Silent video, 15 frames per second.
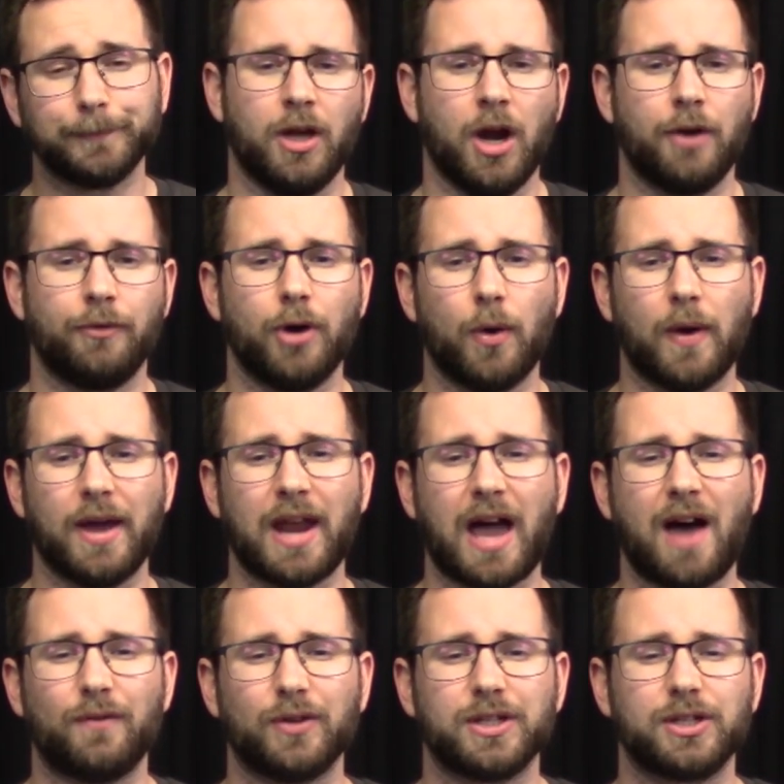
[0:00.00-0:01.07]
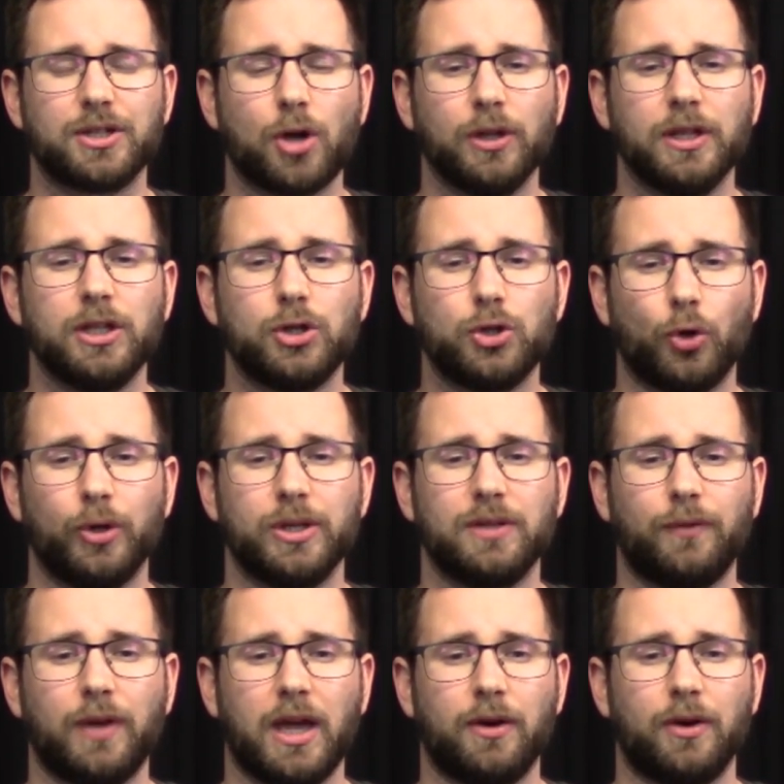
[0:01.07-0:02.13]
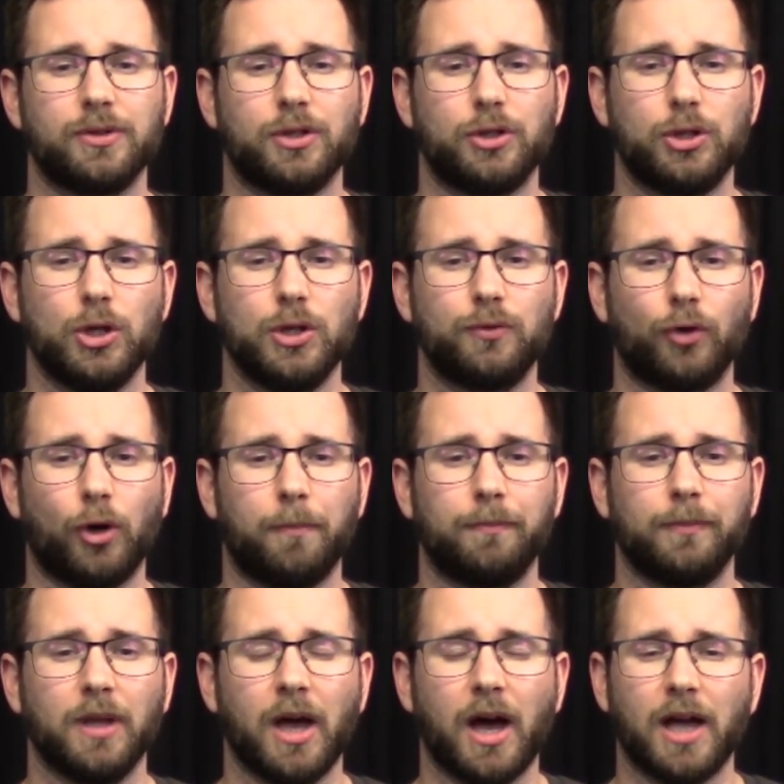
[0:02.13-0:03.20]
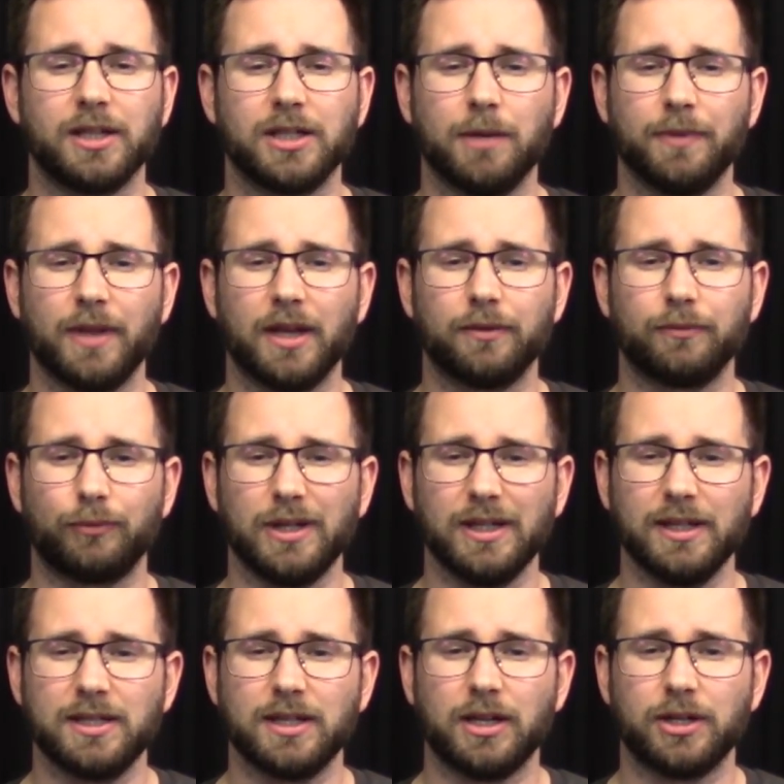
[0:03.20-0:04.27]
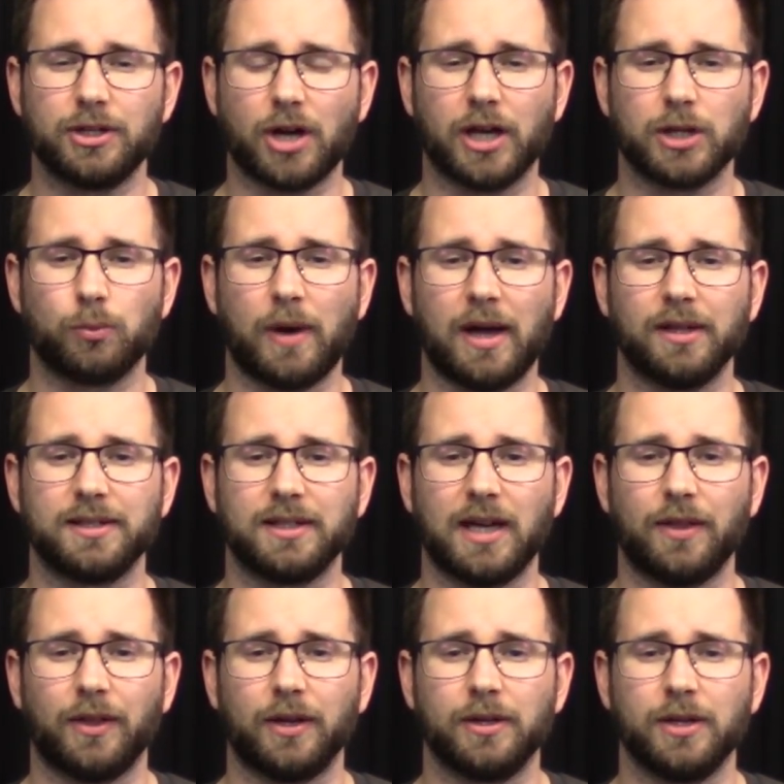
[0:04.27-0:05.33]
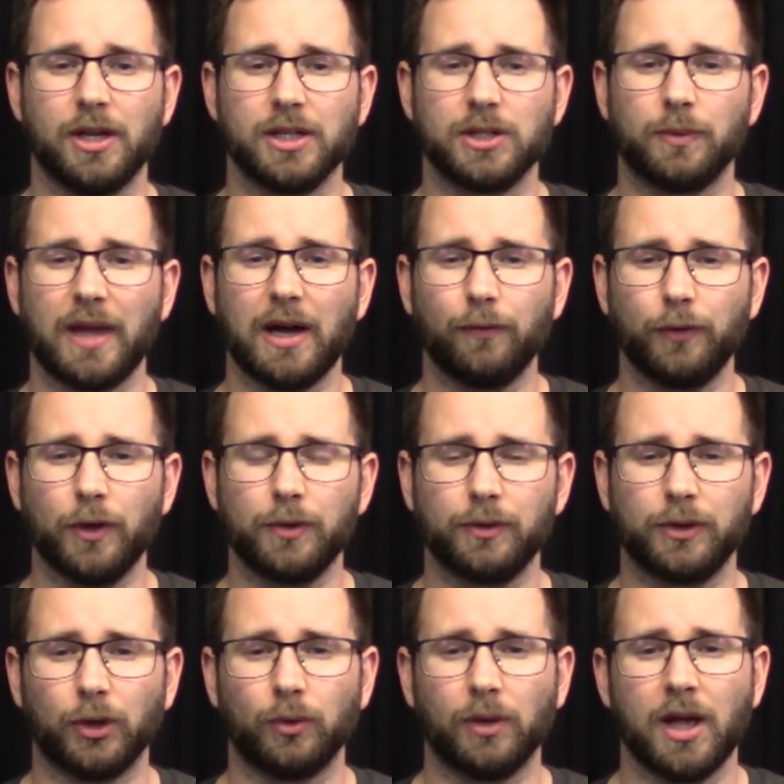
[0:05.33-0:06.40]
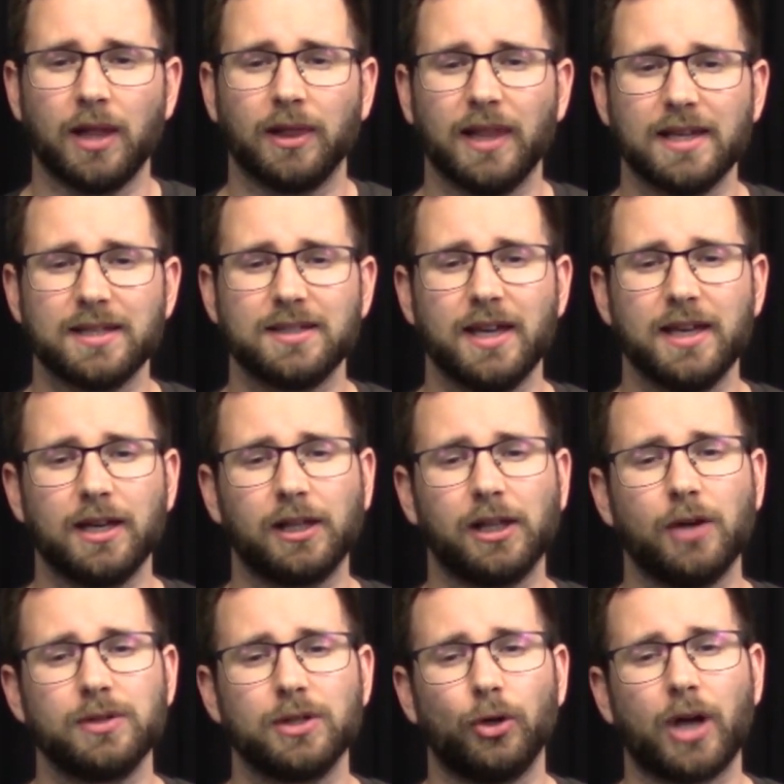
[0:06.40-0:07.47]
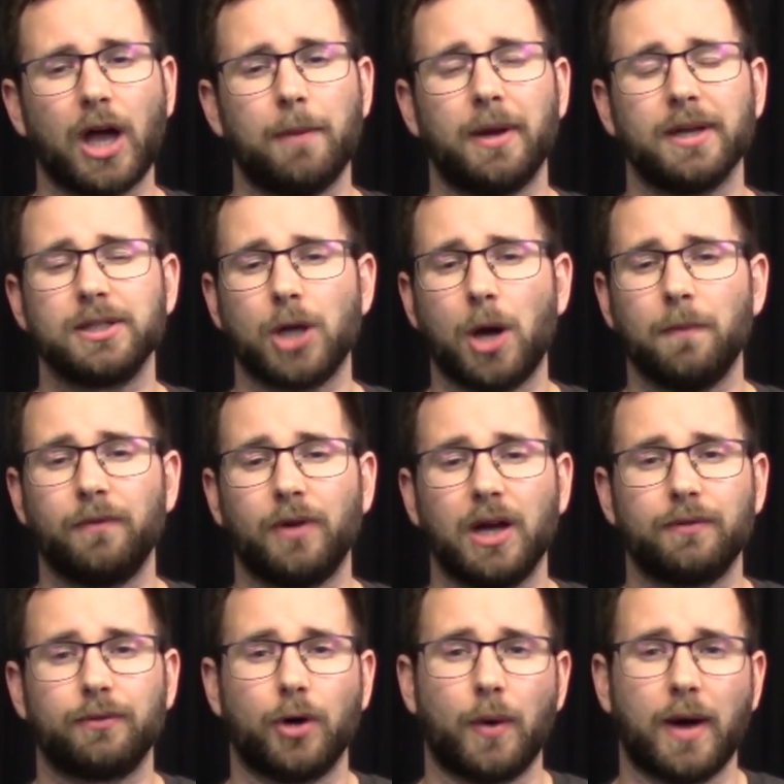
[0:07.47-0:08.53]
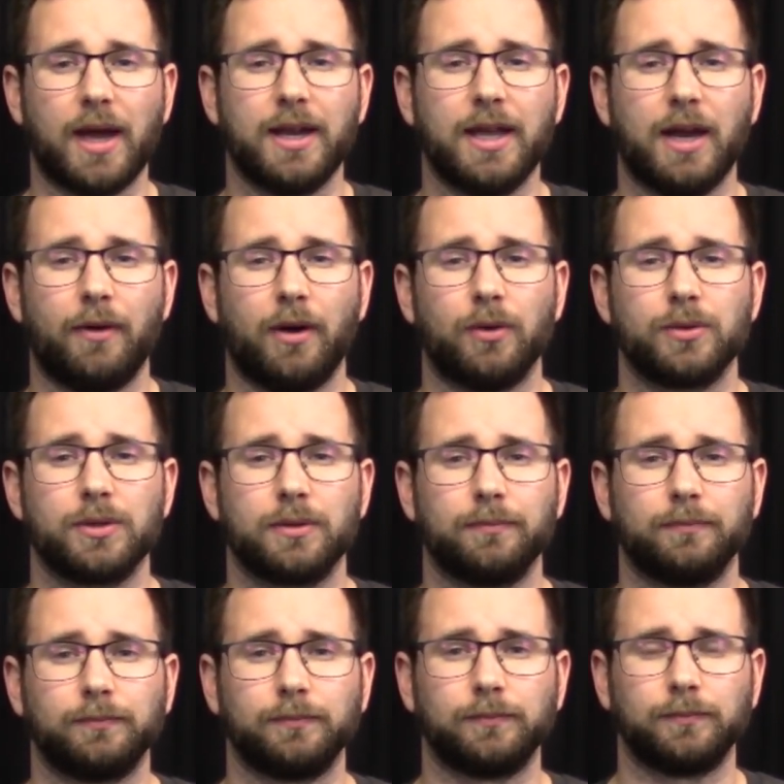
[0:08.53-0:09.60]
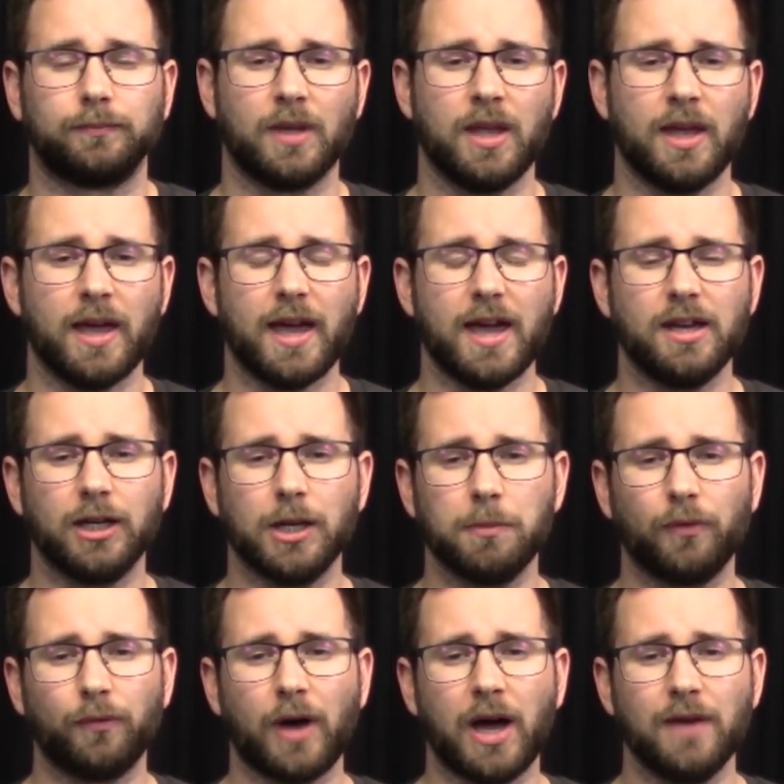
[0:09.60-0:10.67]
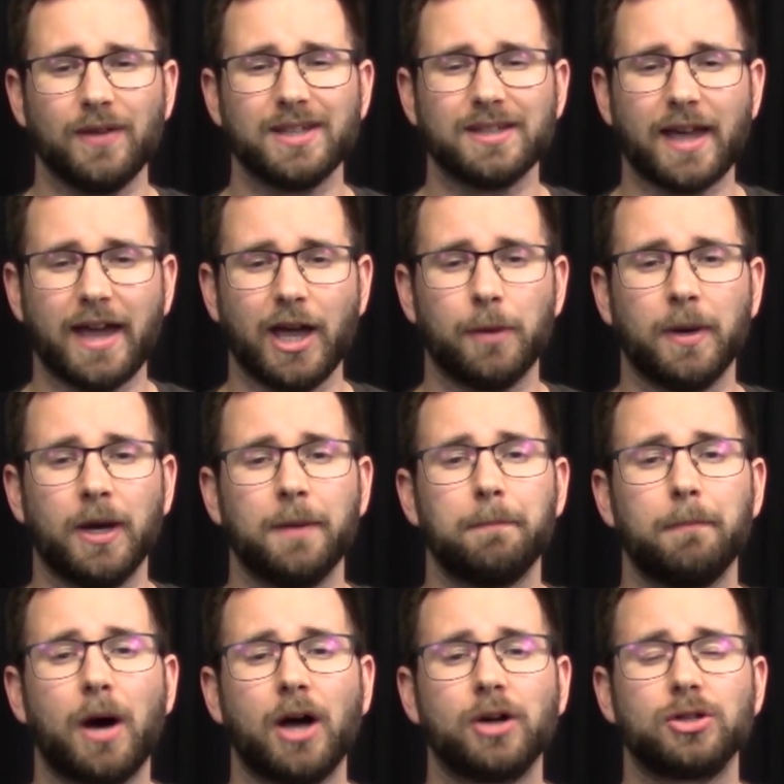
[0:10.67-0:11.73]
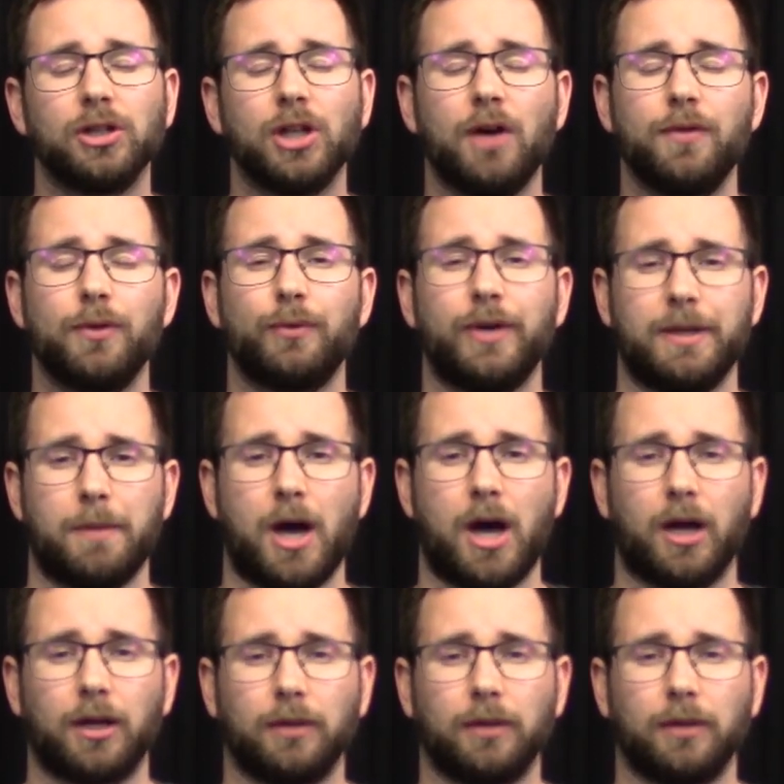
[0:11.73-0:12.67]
Rohan have a solid choice of heroes to choose from, and some that really synergise well together. So without further ado, let's take a closer look at my top 5 Rohan heroes. In at number 5 is Eomer, Marshal of the Riddermark.